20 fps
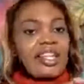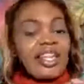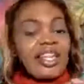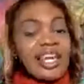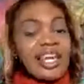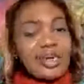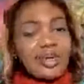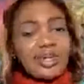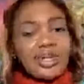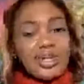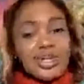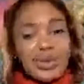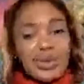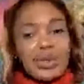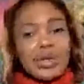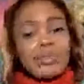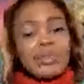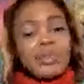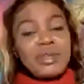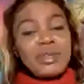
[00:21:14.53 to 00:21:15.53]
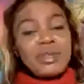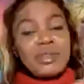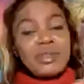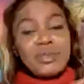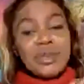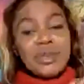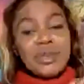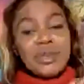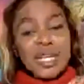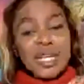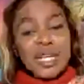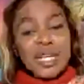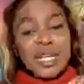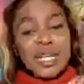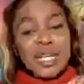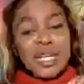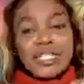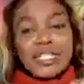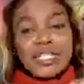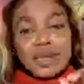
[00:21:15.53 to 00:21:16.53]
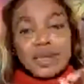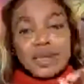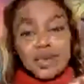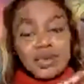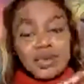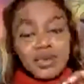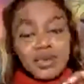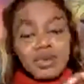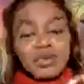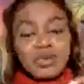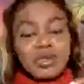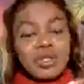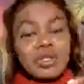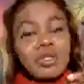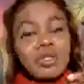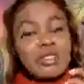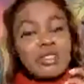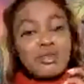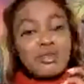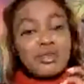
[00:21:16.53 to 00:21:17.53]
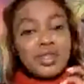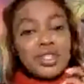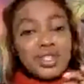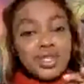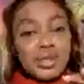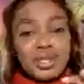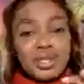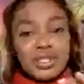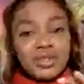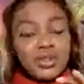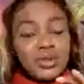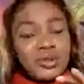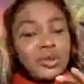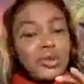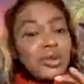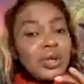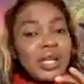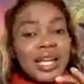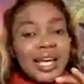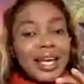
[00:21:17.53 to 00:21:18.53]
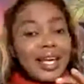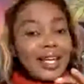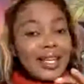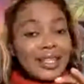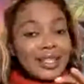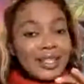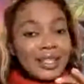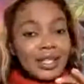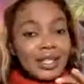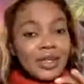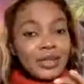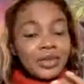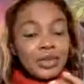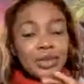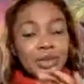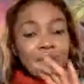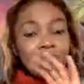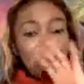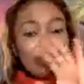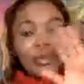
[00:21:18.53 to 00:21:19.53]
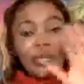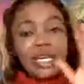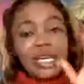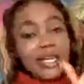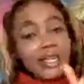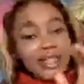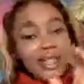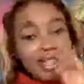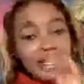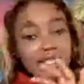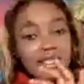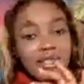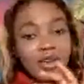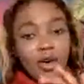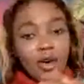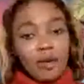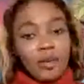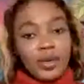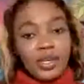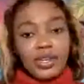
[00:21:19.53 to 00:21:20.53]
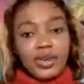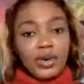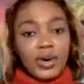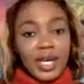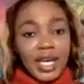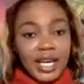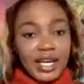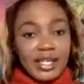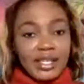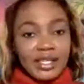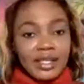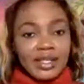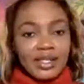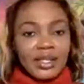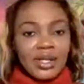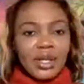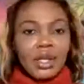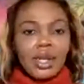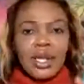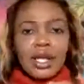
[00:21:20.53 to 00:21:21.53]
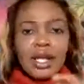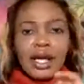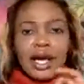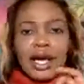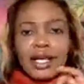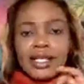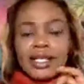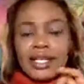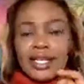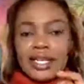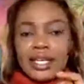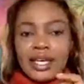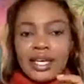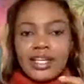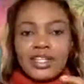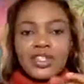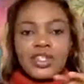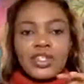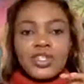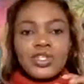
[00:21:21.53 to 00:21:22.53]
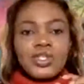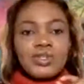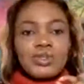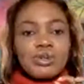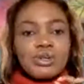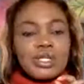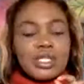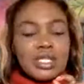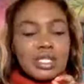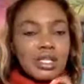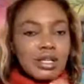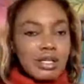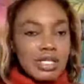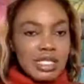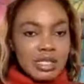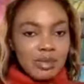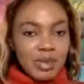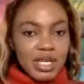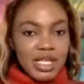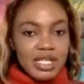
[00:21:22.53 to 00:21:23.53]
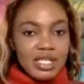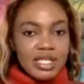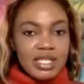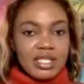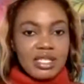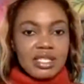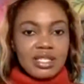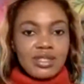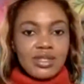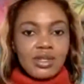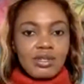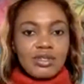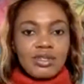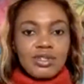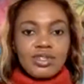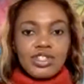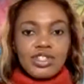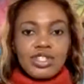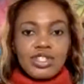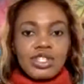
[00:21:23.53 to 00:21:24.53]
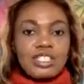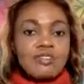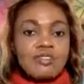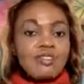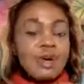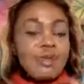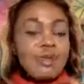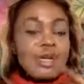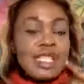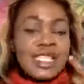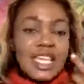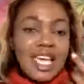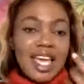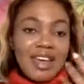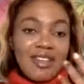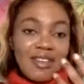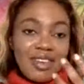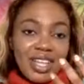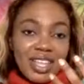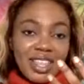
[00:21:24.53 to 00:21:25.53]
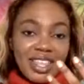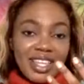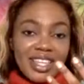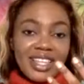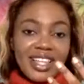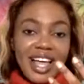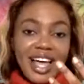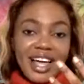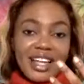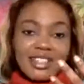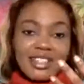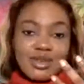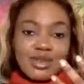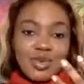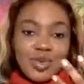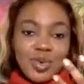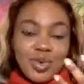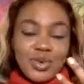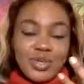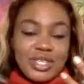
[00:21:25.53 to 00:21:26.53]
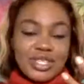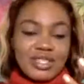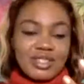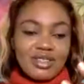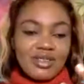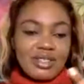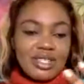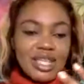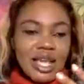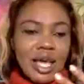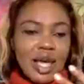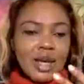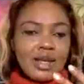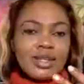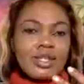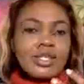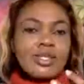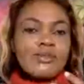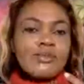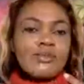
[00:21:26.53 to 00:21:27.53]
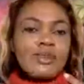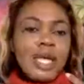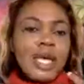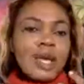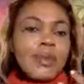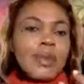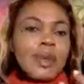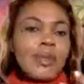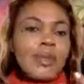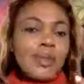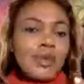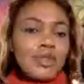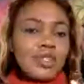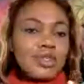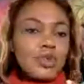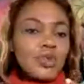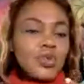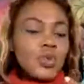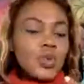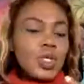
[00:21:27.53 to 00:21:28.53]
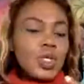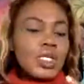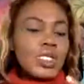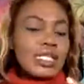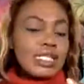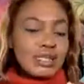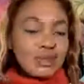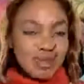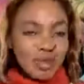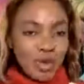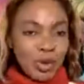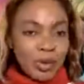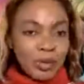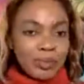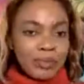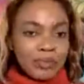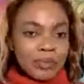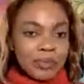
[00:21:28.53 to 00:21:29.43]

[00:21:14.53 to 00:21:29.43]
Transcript: Let your story be relatable, not fictional. Don't go lying. Don't go making things up in your head. And again, use suspense. Don't just vomit everything at once. Just make people to want more.